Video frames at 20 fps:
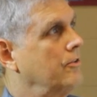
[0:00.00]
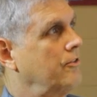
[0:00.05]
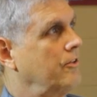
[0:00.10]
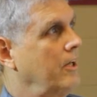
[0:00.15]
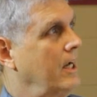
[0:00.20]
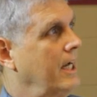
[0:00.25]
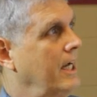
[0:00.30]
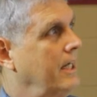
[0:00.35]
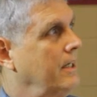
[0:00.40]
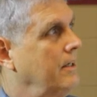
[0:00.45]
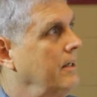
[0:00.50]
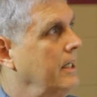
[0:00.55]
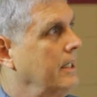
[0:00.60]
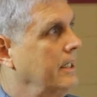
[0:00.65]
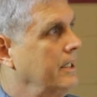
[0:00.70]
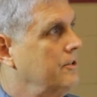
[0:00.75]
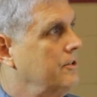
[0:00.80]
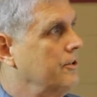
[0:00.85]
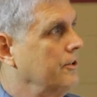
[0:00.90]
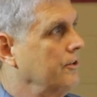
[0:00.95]
signed
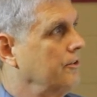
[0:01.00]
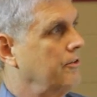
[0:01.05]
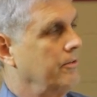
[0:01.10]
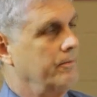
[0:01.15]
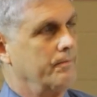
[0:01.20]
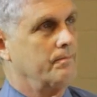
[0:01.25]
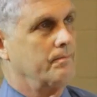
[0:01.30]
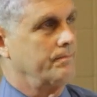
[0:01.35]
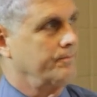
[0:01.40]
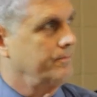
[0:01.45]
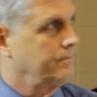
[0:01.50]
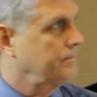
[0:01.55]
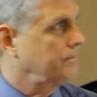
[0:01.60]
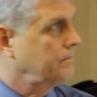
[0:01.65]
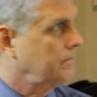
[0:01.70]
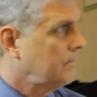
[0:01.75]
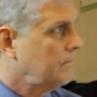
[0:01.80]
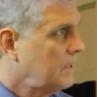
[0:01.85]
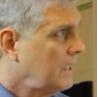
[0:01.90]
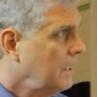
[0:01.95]
integers.
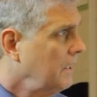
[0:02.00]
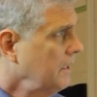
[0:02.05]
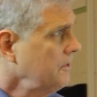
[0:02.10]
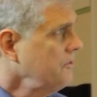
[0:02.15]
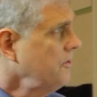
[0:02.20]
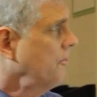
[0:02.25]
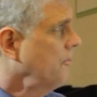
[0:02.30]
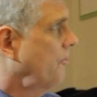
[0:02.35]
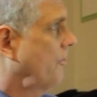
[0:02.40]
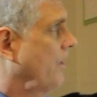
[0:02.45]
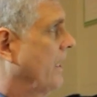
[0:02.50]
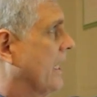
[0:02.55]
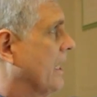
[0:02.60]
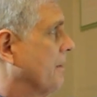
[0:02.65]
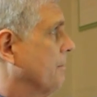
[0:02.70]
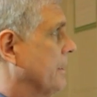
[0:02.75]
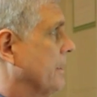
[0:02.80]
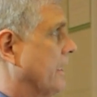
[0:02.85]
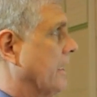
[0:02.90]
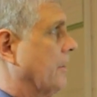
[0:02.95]
Let's just think
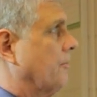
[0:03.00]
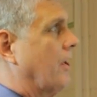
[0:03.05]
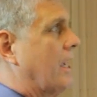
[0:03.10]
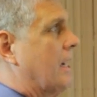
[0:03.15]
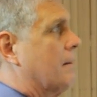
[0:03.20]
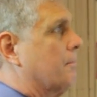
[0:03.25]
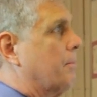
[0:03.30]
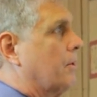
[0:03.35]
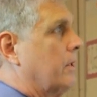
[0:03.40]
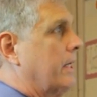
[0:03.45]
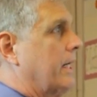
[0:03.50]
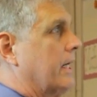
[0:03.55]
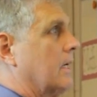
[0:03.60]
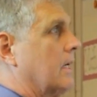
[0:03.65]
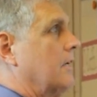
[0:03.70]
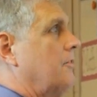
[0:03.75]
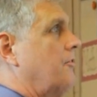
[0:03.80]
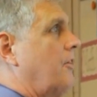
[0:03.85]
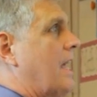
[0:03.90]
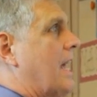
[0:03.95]
of an example here.
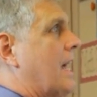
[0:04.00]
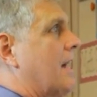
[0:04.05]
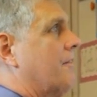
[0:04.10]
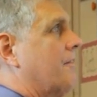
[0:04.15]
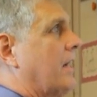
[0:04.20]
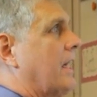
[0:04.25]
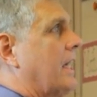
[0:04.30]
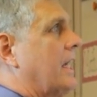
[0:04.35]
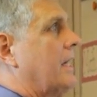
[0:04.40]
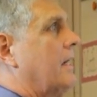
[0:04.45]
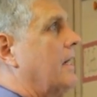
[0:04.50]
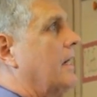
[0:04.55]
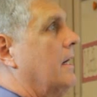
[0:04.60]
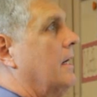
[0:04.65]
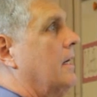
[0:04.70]
Let's have a